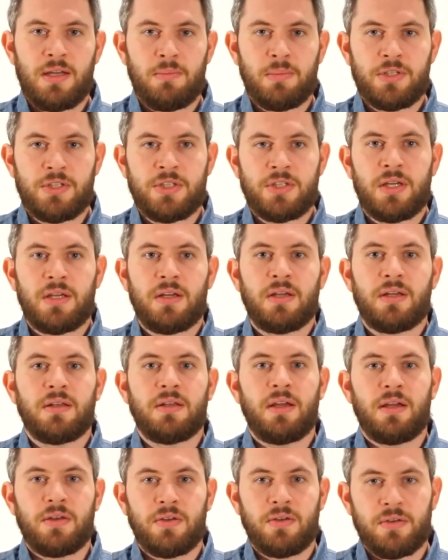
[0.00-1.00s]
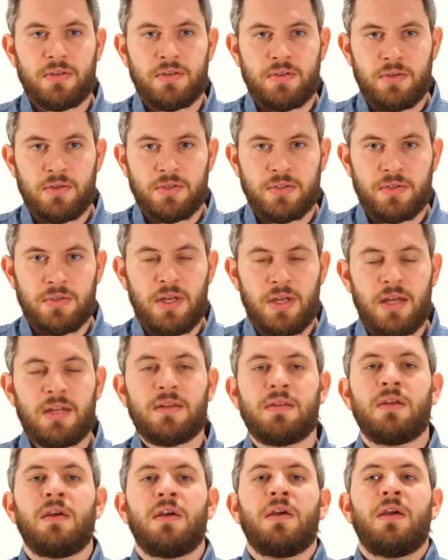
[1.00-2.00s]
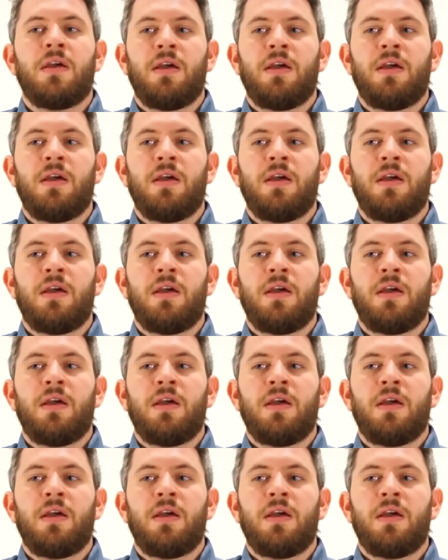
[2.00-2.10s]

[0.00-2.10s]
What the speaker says: imaging and they're used to that.